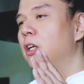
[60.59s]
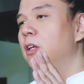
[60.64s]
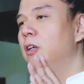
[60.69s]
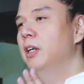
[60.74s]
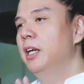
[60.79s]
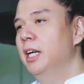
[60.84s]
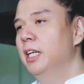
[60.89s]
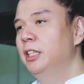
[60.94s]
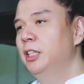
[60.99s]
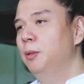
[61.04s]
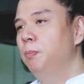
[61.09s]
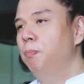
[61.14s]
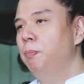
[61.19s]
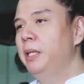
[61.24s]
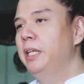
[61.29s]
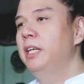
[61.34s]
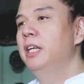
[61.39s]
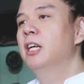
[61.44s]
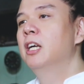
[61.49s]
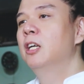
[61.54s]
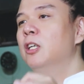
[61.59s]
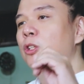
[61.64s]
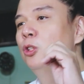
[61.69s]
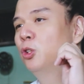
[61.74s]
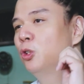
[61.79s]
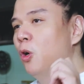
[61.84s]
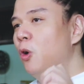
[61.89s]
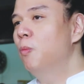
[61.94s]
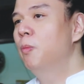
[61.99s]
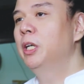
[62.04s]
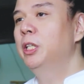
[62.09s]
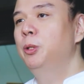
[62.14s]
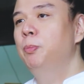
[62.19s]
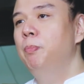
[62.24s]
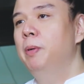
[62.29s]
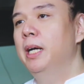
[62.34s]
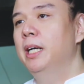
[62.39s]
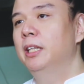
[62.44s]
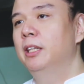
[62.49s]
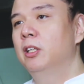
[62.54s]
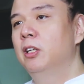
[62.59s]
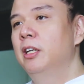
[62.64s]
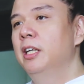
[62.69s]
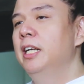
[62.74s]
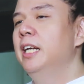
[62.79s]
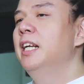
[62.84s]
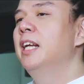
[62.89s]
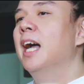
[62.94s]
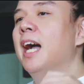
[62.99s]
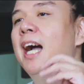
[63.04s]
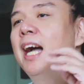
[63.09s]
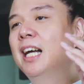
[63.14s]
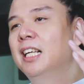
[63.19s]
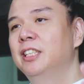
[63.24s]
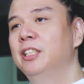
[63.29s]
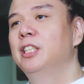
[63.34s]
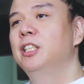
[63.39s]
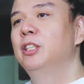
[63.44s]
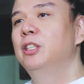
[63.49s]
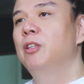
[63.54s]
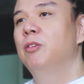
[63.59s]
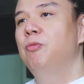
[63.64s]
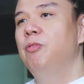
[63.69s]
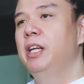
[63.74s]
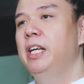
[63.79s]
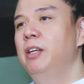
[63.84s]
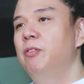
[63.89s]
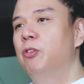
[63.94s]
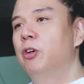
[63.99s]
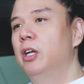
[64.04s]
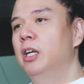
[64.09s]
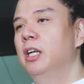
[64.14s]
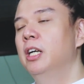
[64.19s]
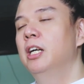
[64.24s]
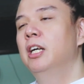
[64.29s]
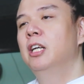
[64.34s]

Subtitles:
your recipe so much better, enhances the flavor.